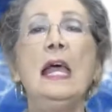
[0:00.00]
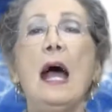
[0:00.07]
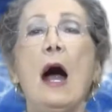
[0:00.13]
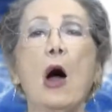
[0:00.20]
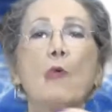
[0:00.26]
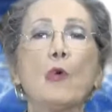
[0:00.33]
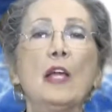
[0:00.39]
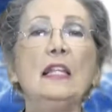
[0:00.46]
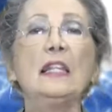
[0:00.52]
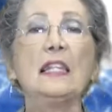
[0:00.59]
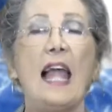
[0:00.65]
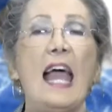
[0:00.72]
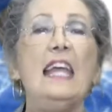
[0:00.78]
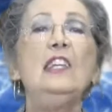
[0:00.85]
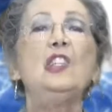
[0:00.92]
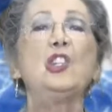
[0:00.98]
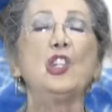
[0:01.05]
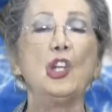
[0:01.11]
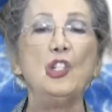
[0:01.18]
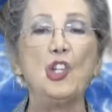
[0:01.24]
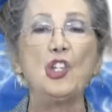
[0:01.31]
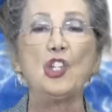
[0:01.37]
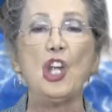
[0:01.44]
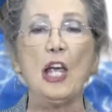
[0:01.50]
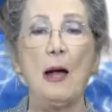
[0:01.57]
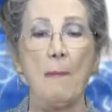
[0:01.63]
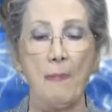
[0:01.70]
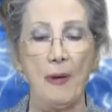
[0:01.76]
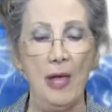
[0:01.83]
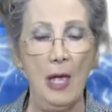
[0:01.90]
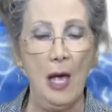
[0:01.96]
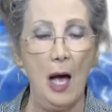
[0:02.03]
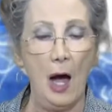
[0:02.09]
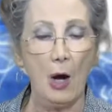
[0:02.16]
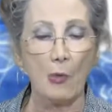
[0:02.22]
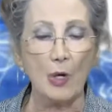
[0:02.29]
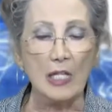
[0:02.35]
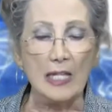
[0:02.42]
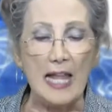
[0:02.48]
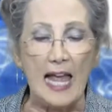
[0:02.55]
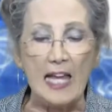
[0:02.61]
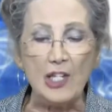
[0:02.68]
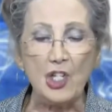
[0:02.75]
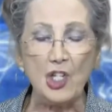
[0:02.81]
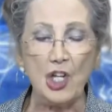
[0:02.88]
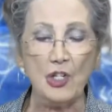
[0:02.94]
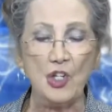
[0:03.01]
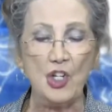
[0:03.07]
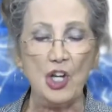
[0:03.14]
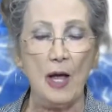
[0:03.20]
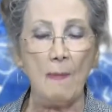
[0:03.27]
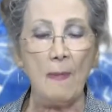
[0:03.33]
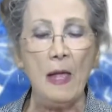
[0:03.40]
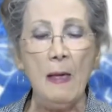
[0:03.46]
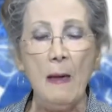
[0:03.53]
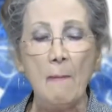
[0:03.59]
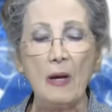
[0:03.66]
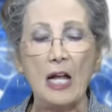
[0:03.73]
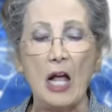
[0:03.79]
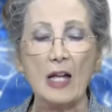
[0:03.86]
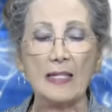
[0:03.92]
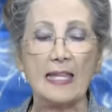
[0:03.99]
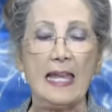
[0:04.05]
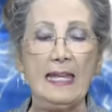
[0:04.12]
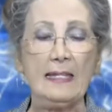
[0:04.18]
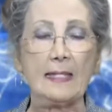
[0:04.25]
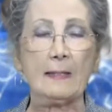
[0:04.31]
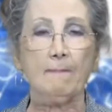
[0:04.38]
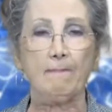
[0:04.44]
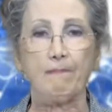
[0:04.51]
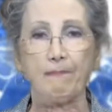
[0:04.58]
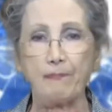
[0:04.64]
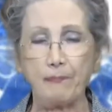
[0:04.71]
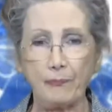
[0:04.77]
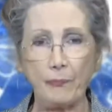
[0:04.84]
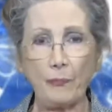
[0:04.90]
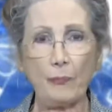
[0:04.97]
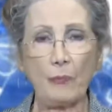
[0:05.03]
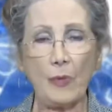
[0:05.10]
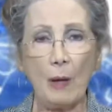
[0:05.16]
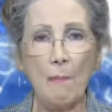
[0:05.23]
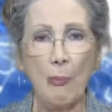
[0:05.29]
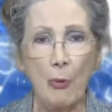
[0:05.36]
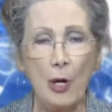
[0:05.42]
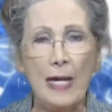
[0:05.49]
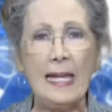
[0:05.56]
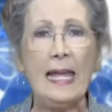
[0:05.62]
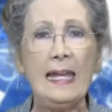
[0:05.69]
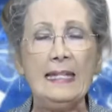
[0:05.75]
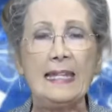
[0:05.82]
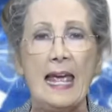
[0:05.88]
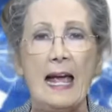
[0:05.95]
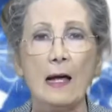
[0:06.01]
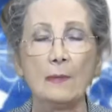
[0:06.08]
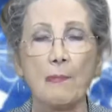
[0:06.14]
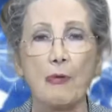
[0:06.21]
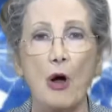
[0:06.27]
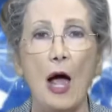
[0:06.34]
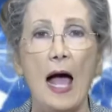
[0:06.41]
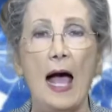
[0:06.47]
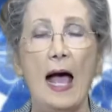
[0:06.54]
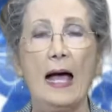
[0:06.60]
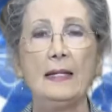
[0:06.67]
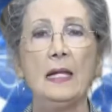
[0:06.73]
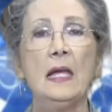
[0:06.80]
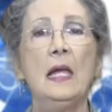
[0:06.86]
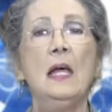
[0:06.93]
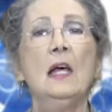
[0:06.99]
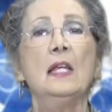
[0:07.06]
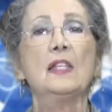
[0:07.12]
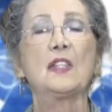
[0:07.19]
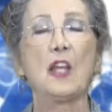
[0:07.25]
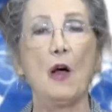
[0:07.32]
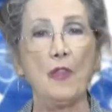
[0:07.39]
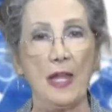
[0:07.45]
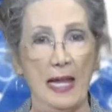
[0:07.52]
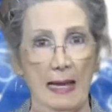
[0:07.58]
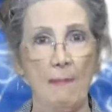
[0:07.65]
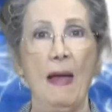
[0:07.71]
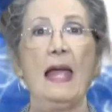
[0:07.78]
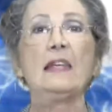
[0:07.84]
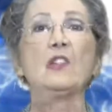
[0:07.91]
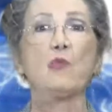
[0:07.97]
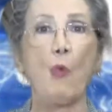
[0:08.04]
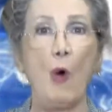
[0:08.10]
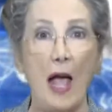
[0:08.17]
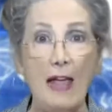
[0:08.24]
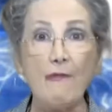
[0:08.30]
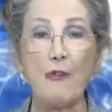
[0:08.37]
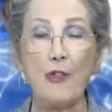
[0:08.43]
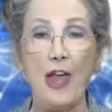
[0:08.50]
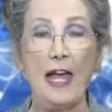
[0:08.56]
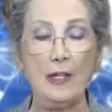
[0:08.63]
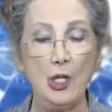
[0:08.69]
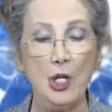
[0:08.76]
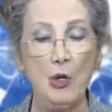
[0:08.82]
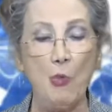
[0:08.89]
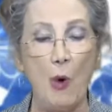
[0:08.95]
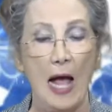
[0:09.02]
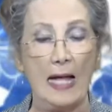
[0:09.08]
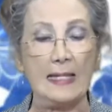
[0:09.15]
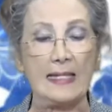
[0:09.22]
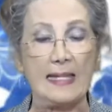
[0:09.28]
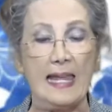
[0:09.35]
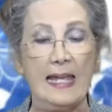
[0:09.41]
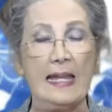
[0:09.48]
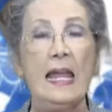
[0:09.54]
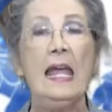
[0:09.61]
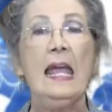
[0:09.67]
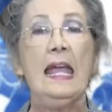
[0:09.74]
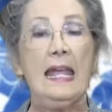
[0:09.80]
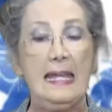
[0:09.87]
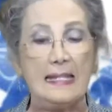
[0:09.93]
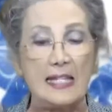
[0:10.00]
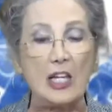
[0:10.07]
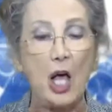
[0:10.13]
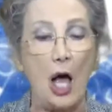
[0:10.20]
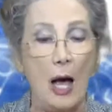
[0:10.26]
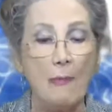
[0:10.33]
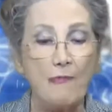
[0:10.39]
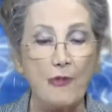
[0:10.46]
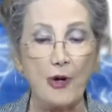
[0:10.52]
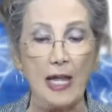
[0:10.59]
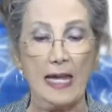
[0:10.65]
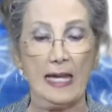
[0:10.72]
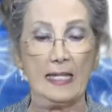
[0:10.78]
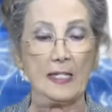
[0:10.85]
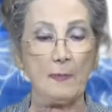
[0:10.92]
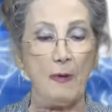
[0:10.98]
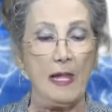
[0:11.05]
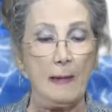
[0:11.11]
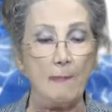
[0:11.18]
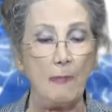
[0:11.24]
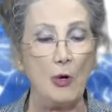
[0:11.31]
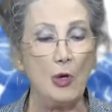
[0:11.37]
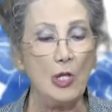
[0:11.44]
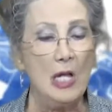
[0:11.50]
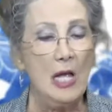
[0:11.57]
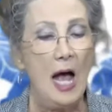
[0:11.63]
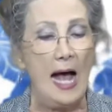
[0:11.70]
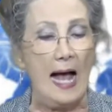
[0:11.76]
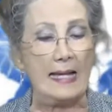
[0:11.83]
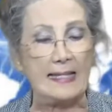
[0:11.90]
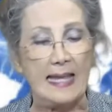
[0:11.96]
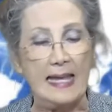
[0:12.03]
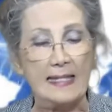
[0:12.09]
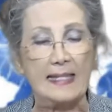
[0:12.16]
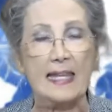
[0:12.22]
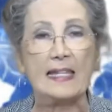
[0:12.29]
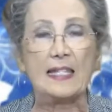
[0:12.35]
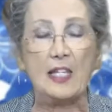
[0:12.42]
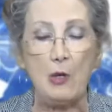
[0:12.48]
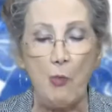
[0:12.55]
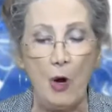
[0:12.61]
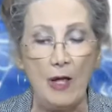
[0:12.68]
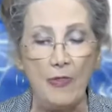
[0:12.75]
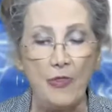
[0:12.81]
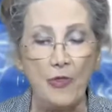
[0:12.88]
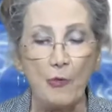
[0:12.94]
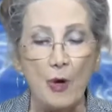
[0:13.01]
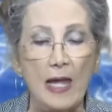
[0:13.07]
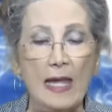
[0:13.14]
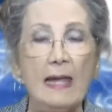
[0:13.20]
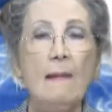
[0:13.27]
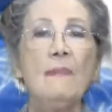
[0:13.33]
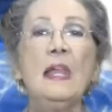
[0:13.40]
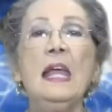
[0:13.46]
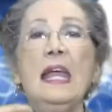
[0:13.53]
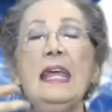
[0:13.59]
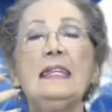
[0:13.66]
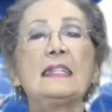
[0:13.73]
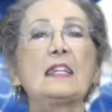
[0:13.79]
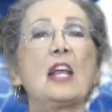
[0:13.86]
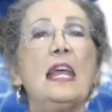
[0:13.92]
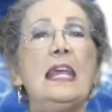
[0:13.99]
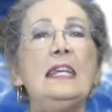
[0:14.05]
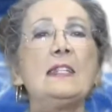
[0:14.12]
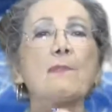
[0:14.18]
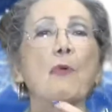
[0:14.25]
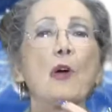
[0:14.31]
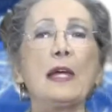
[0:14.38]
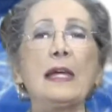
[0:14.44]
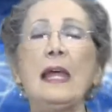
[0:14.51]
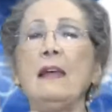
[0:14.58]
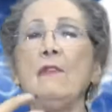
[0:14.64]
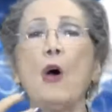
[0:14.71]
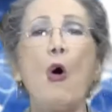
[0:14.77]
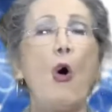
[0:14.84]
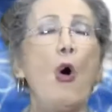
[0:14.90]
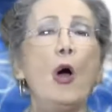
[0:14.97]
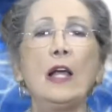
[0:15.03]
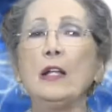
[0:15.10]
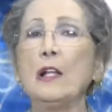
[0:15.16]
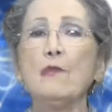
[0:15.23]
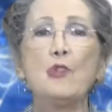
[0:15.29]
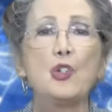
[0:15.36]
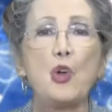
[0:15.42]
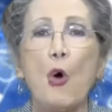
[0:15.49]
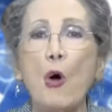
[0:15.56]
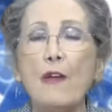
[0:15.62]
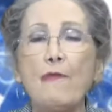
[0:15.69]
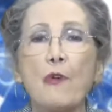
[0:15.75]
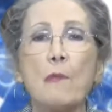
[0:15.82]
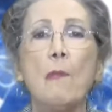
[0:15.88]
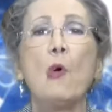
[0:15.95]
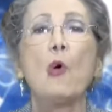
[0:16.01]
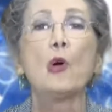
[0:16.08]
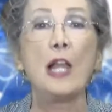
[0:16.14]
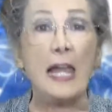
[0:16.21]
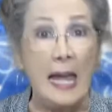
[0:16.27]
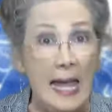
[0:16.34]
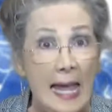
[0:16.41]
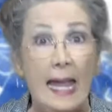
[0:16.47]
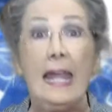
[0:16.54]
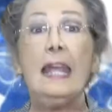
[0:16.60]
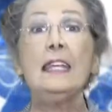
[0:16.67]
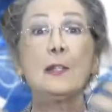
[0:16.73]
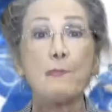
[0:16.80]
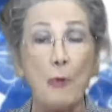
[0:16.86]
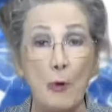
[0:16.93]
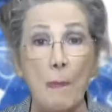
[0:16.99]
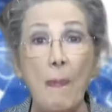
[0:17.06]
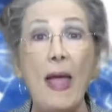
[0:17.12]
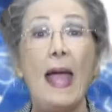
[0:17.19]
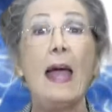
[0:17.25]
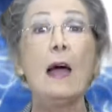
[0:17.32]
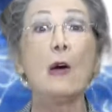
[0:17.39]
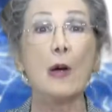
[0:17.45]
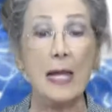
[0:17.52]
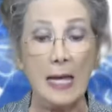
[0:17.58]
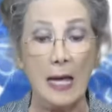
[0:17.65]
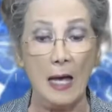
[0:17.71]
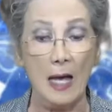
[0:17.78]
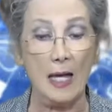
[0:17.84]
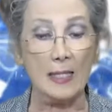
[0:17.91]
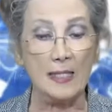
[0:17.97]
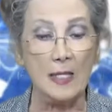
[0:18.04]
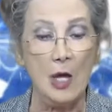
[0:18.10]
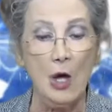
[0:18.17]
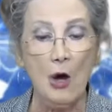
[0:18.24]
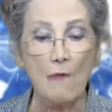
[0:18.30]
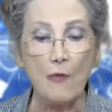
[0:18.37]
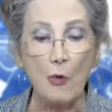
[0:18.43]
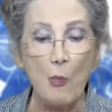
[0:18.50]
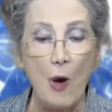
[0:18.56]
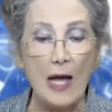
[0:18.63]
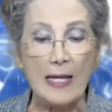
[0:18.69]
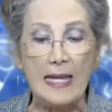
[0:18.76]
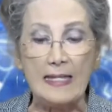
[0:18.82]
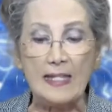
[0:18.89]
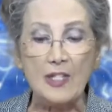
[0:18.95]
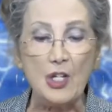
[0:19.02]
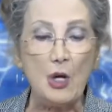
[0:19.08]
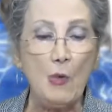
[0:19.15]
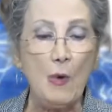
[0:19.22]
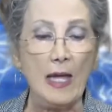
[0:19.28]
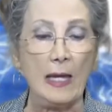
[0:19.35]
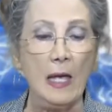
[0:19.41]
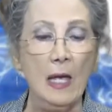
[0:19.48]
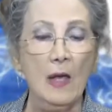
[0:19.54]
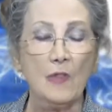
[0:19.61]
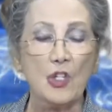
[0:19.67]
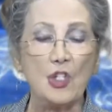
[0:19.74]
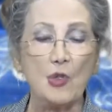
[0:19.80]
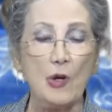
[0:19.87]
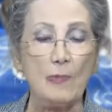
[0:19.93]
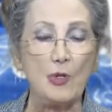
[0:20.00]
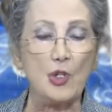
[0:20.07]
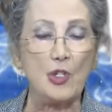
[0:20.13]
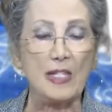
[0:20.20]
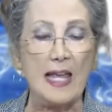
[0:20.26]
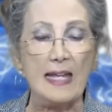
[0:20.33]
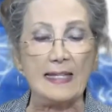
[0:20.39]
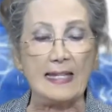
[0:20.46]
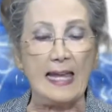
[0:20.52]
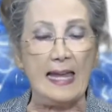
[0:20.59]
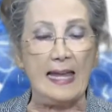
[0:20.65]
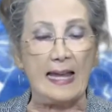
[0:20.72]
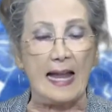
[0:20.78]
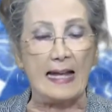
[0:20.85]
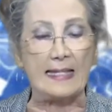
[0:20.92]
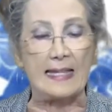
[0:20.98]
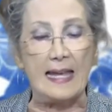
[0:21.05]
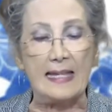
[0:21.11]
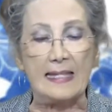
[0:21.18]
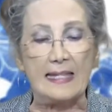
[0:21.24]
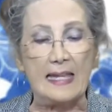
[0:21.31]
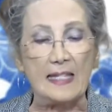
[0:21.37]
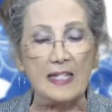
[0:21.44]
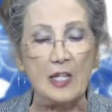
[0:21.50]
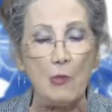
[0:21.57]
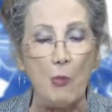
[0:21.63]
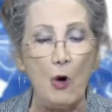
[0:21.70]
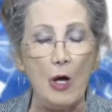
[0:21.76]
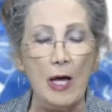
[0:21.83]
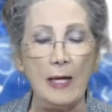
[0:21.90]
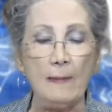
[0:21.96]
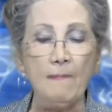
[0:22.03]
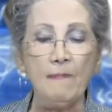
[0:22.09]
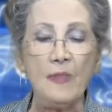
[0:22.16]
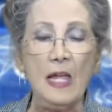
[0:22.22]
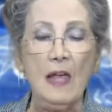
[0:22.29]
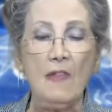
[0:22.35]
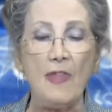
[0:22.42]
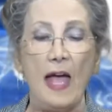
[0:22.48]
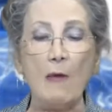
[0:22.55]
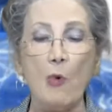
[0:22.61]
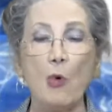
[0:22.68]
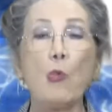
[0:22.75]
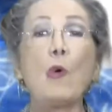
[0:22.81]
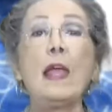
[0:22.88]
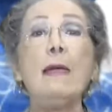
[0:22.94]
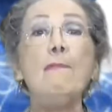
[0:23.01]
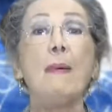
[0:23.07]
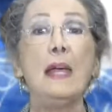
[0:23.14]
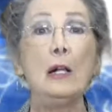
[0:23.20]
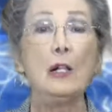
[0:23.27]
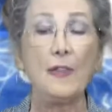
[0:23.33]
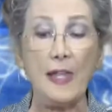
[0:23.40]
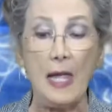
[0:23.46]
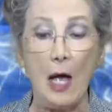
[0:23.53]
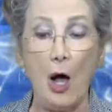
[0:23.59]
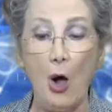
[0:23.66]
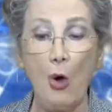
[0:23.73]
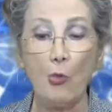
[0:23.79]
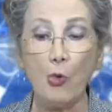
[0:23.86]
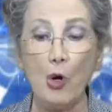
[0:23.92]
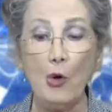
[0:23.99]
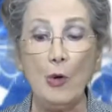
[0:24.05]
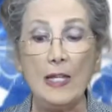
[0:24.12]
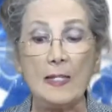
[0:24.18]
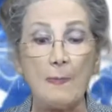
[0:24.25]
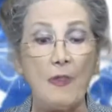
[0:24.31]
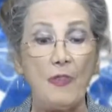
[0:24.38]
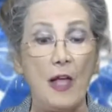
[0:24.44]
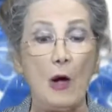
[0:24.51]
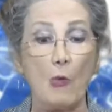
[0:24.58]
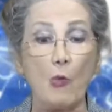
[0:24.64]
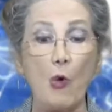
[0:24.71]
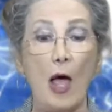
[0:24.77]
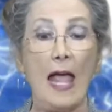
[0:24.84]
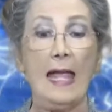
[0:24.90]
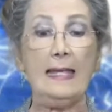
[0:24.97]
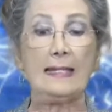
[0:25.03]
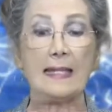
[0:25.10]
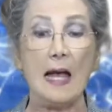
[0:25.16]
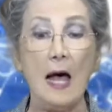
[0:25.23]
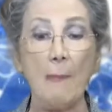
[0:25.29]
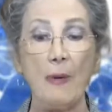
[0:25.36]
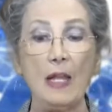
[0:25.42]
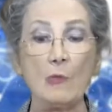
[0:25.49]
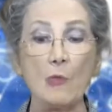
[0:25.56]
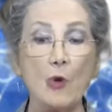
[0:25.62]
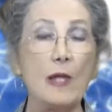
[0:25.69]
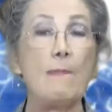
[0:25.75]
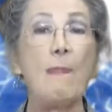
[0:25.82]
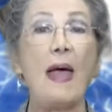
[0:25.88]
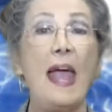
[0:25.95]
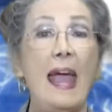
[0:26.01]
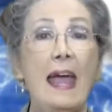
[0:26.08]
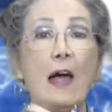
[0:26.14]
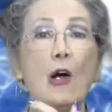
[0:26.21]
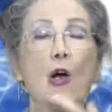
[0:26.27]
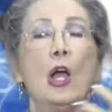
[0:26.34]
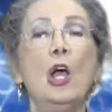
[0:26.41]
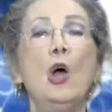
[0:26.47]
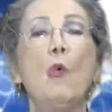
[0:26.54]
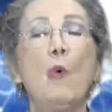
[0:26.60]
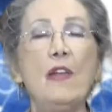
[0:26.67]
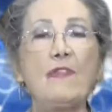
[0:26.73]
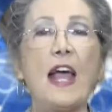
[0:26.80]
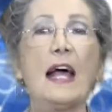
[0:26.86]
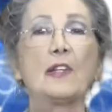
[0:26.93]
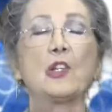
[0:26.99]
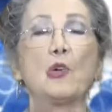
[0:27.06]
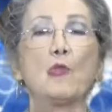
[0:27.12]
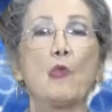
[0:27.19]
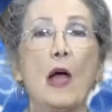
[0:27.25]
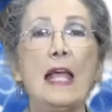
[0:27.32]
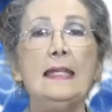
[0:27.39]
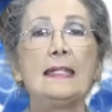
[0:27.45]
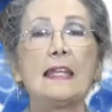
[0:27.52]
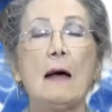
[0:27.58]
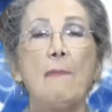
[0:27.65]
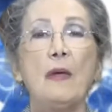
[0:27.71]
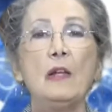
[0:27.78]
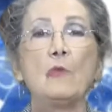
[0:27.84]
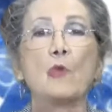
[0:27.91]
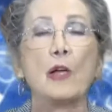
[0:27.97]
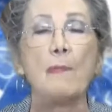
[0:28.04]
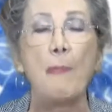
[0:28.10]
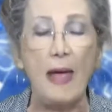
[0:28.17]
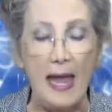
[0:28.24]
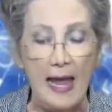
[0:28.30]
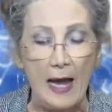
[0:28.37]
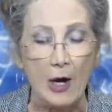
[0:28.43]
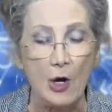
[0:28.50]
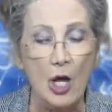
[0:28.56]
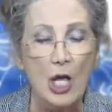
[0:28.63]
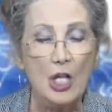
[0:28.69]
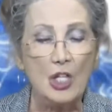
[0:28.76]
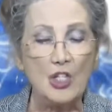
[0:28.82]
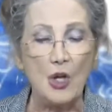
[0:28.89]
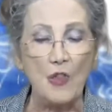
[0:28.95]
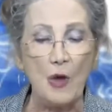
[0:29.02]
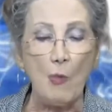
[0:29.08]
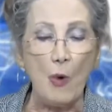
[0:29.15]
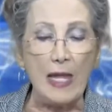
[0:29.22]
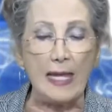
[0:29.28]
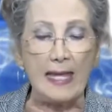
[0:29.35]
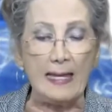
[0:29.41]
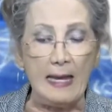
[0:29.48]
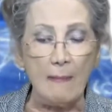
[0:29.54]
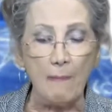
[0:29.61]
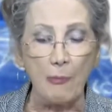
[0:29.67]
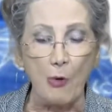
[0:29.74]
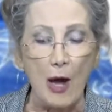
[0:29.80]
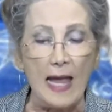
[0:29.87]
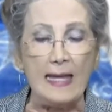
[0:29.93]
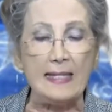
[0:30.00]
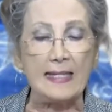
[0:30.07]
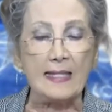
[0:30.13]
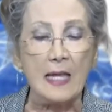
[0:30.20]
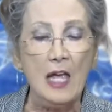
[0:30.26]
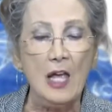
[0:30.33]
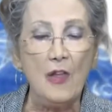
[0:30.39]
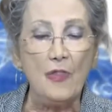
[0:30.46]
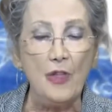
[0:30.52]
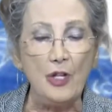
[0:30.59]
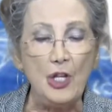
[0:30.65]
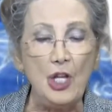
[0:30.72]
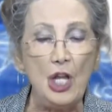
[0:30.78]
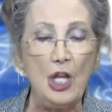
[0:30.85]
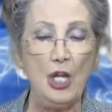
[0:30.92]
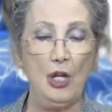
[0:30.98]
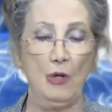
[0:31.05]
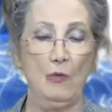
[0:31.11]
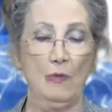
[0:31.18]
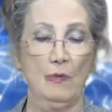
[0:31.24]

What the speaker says: A relationship. A relationship. Because He's bringing down pride so that it makes way for that new wineskin. He's comforting His people. Isaiah 61:3. He's bringing the oil of joy for mourning. He's preparing us for what He's doing. The Scripture says in Isaiah 61, they will rebuild the old ruins, but they'll raise up and repair. We've got to raise up and repair so that we can embrace the new.